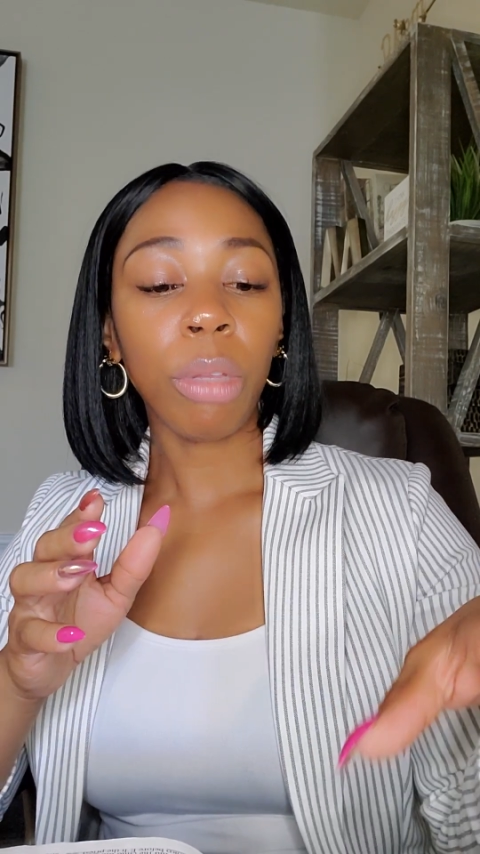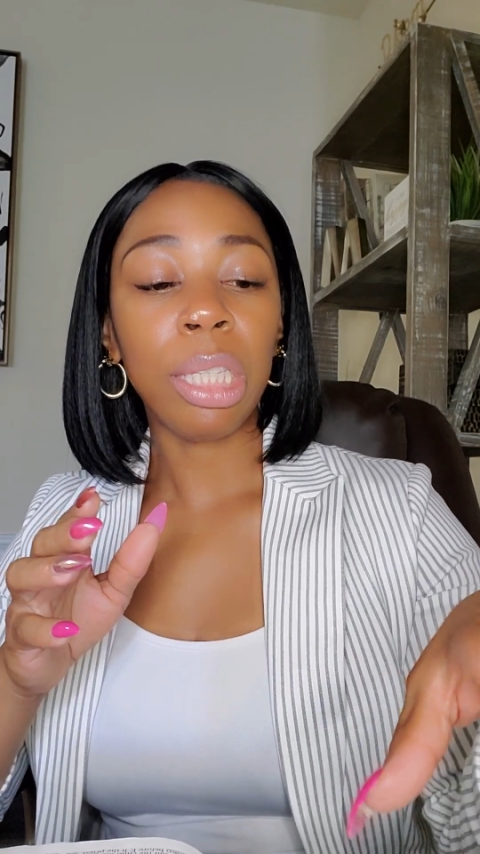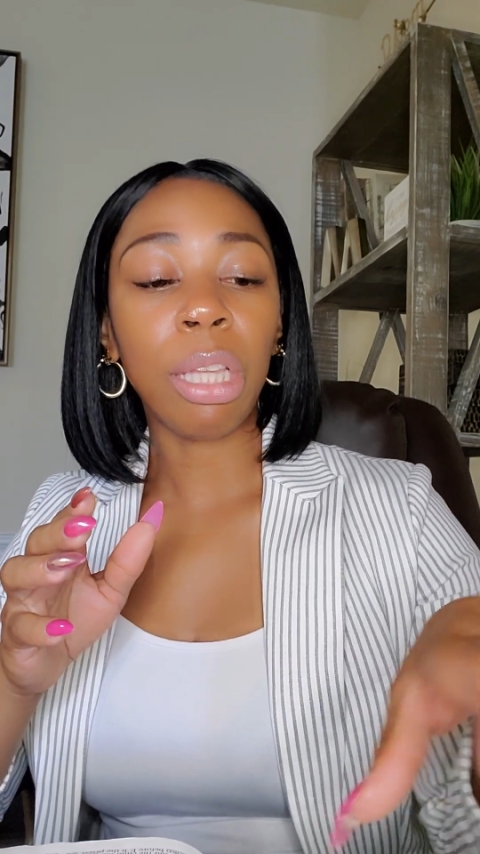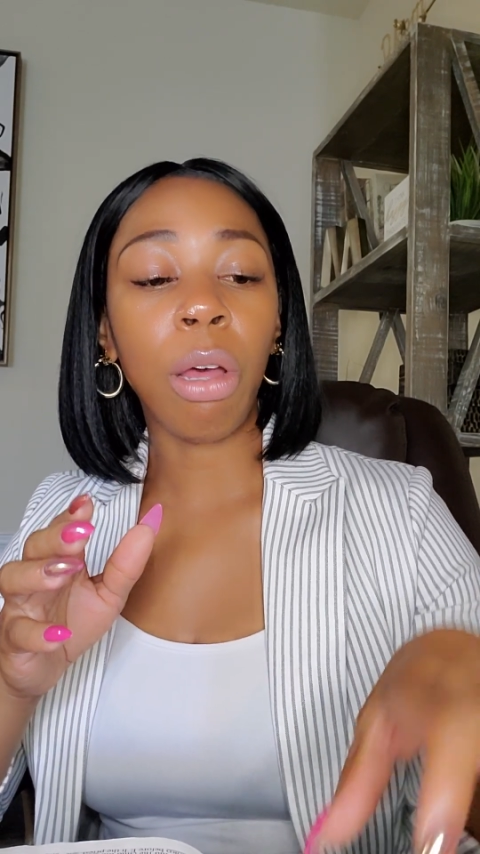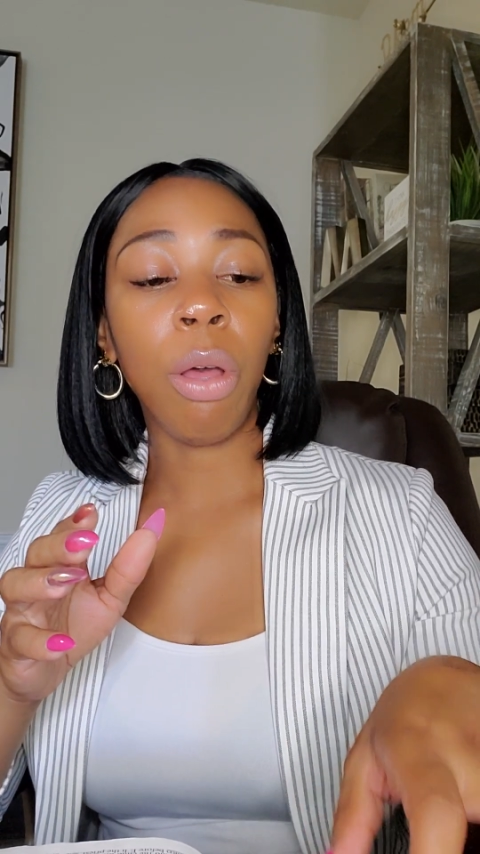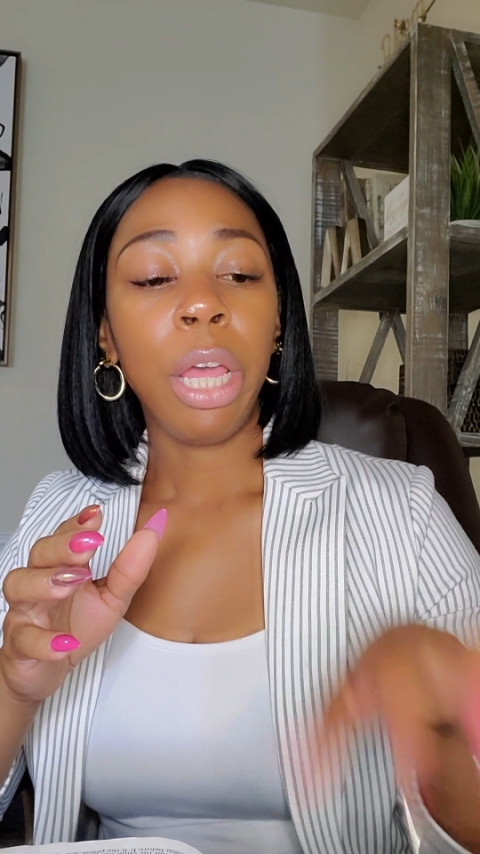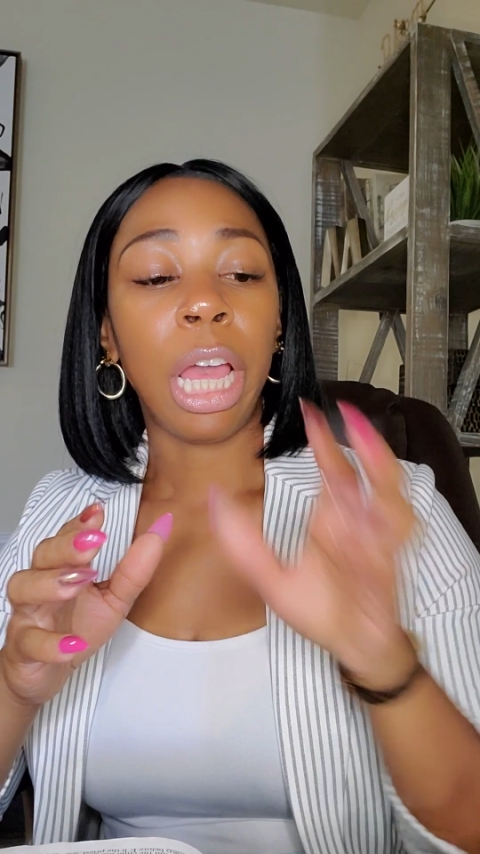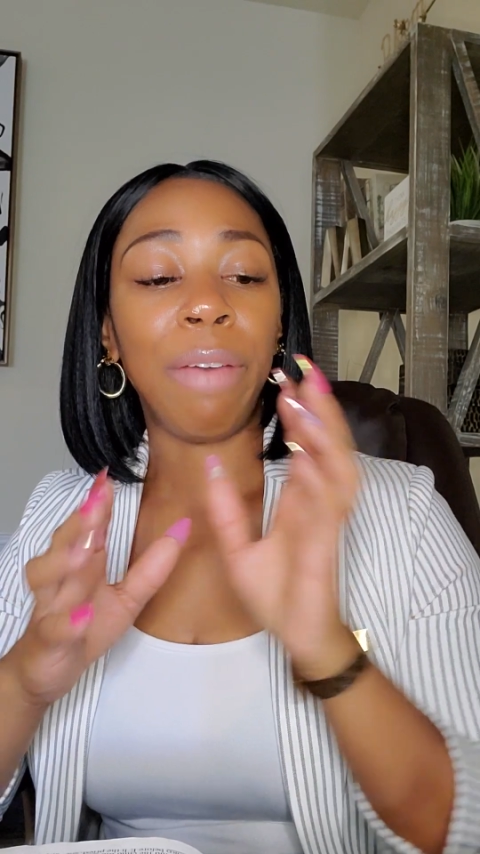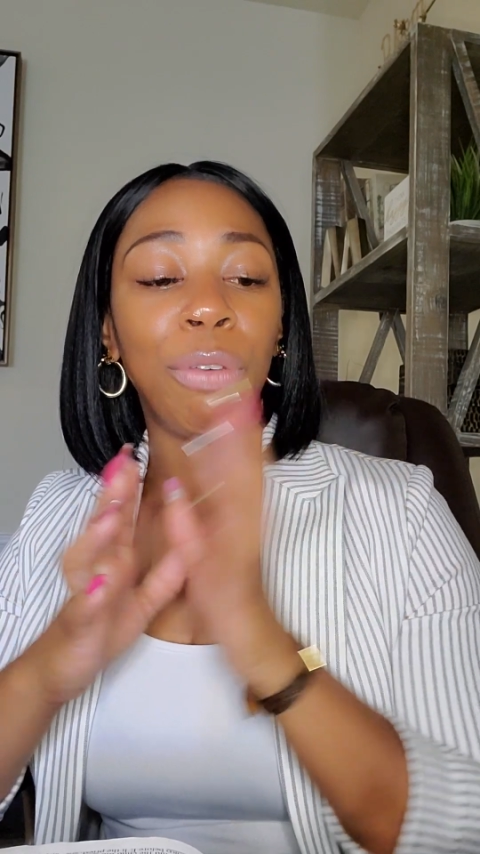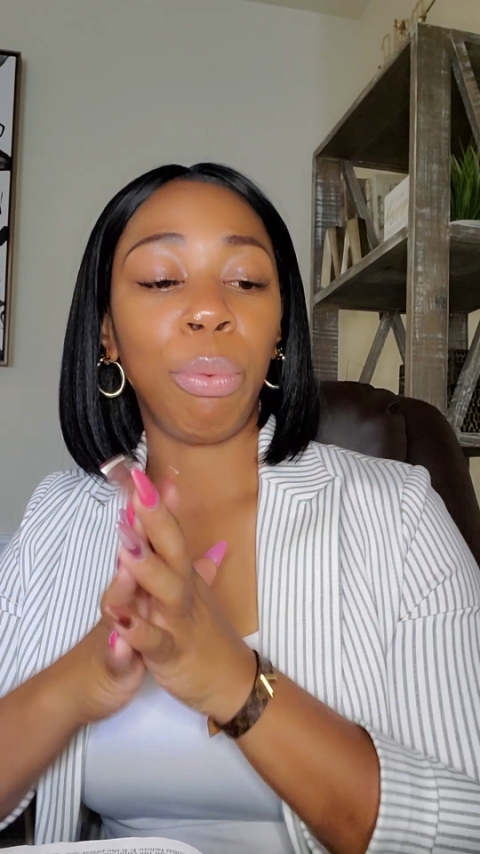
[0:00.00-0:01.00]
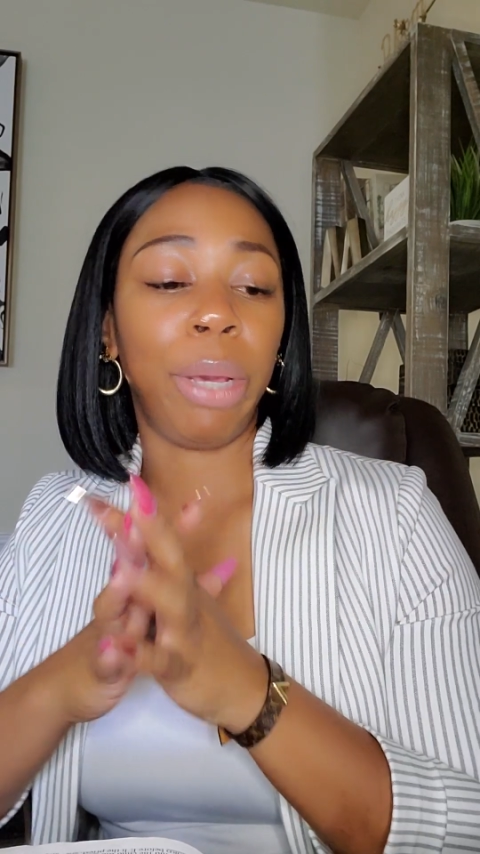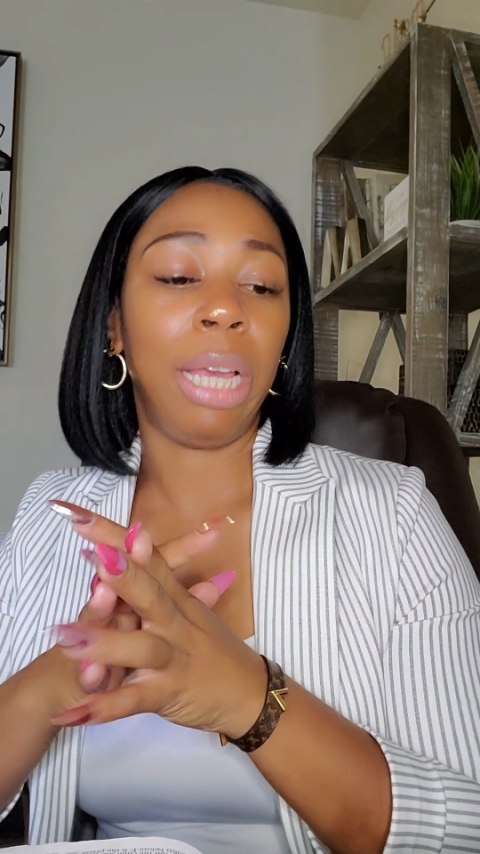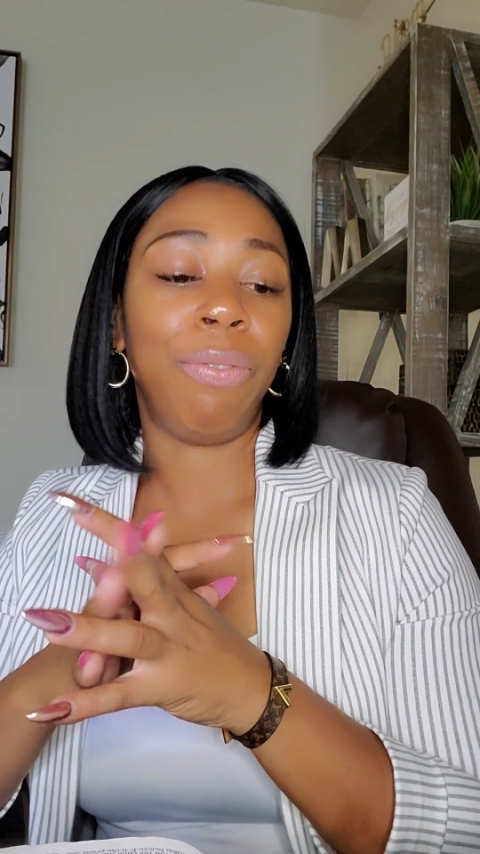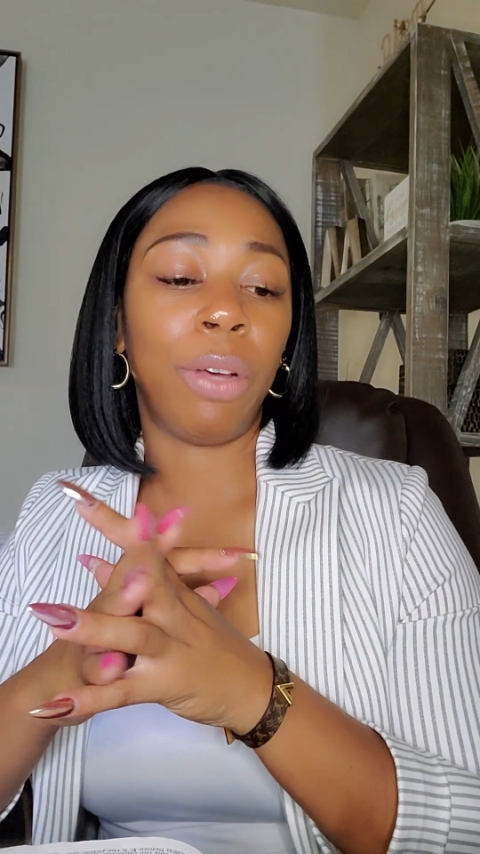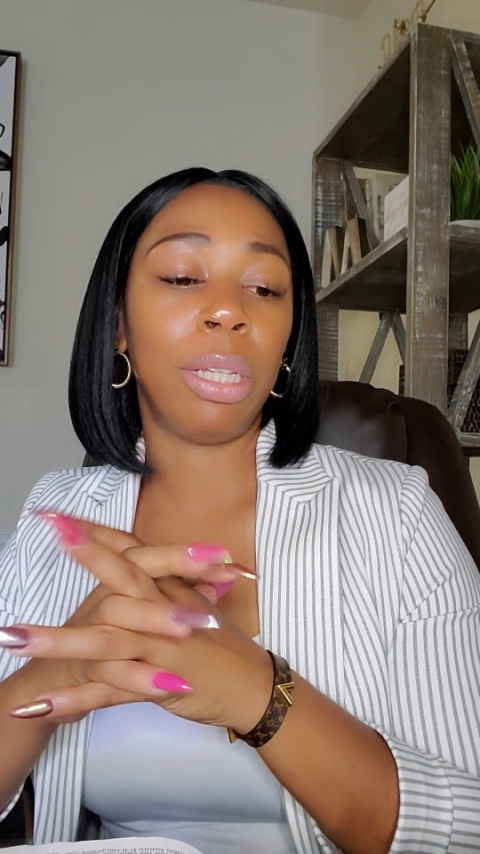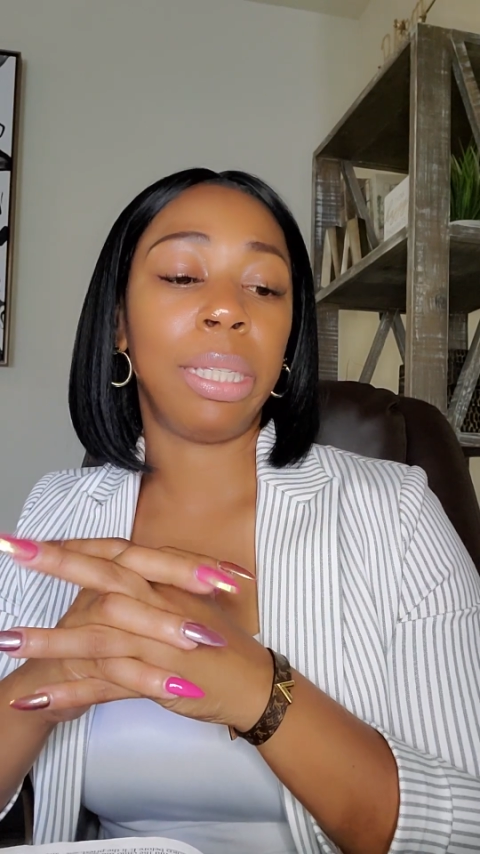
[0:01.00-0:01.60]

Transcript: So if you read 1